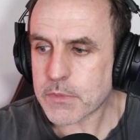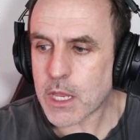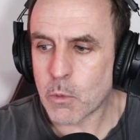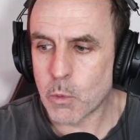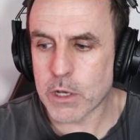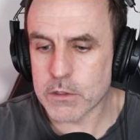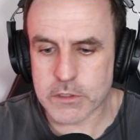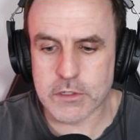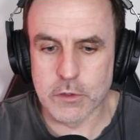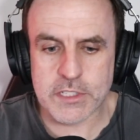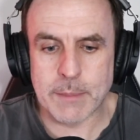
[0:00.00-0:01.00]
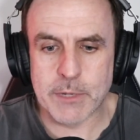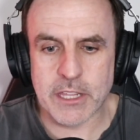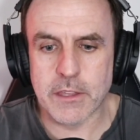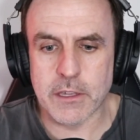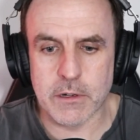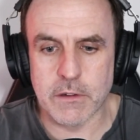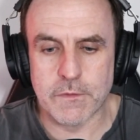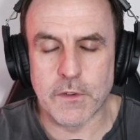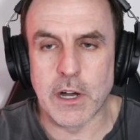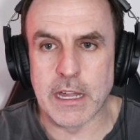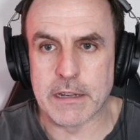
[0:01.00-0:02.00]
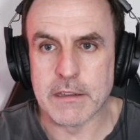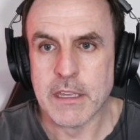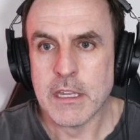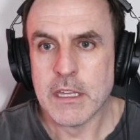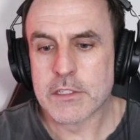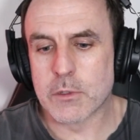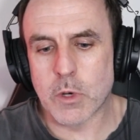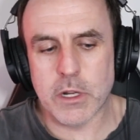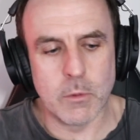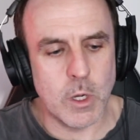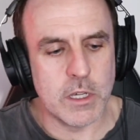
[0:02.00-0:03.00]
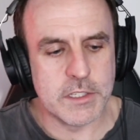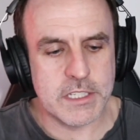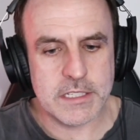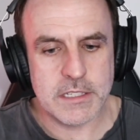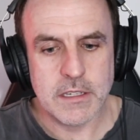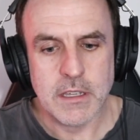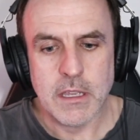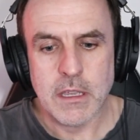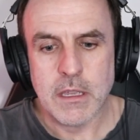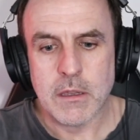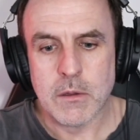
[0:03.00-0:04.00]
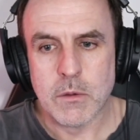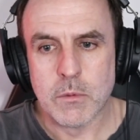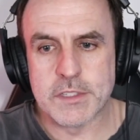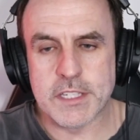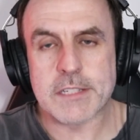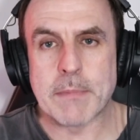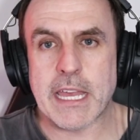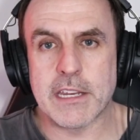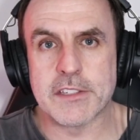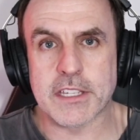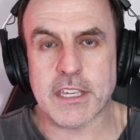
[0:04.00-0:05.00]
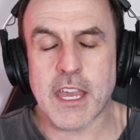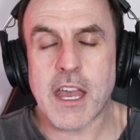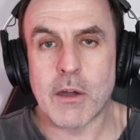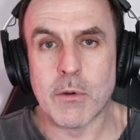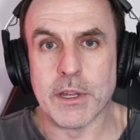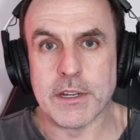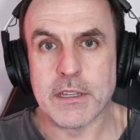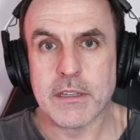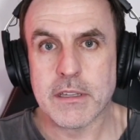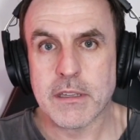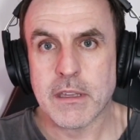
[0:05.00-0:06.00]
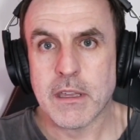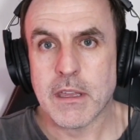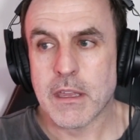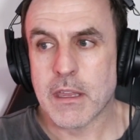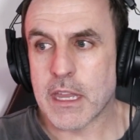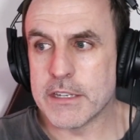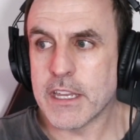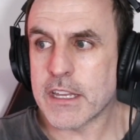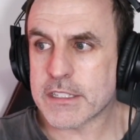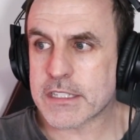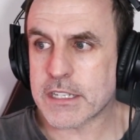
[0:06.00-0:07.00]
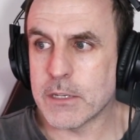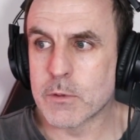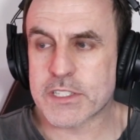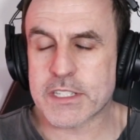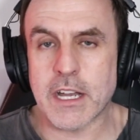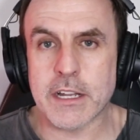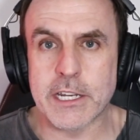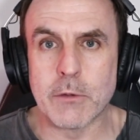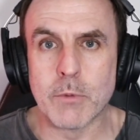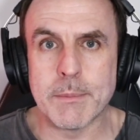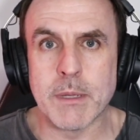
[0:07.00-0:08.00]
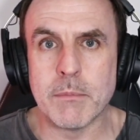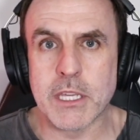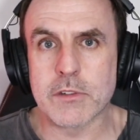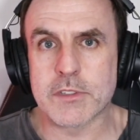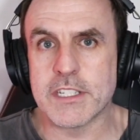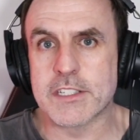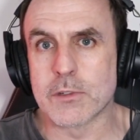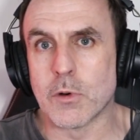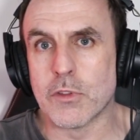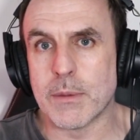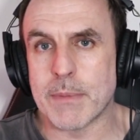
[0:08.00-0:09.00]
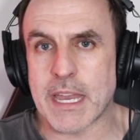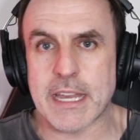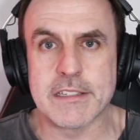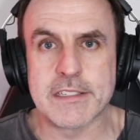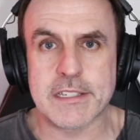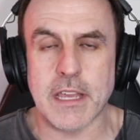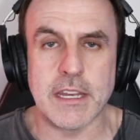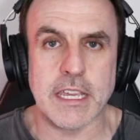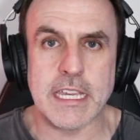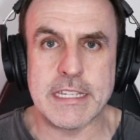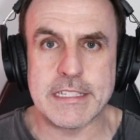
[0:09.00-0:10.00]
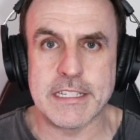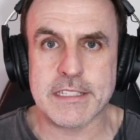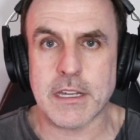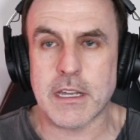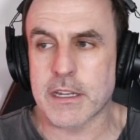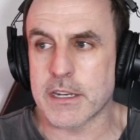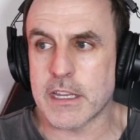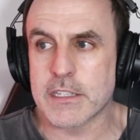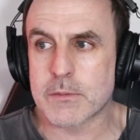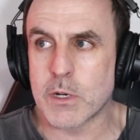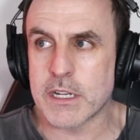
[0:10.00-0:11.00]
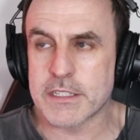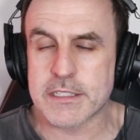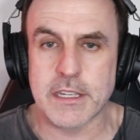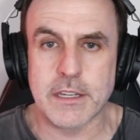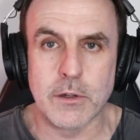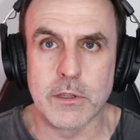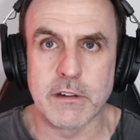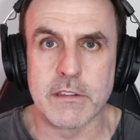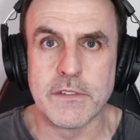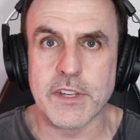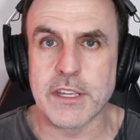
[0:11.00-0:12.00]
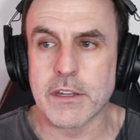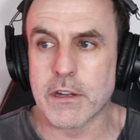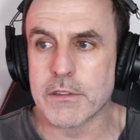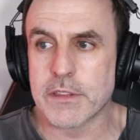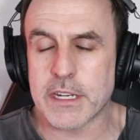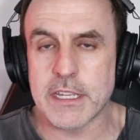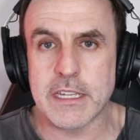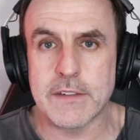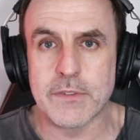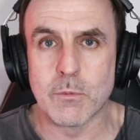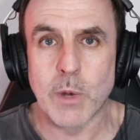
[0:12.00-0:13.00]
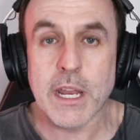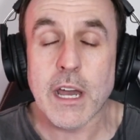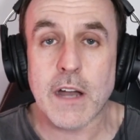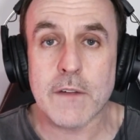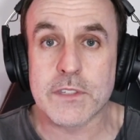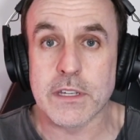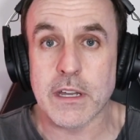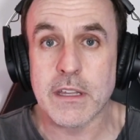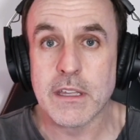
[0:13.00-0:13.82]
Well, to somebody that he would find. So what it was this man is a coward. And yes, he was targeting women because he saw them as an easy target. Hence why I said earlier in the video that he even went after,